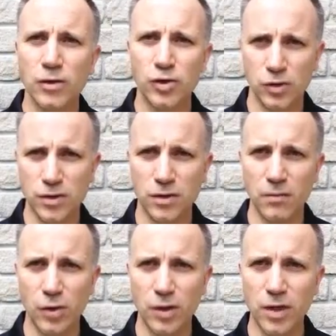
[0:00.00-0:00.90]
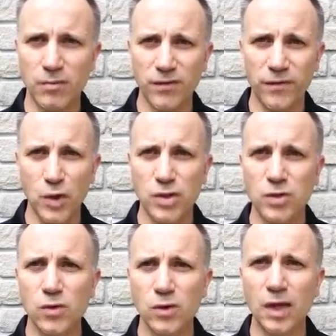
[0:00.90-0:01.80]
Chores in the morning, before
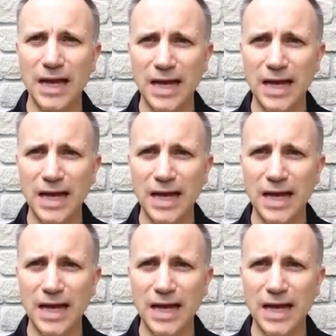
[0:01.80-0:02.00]
school,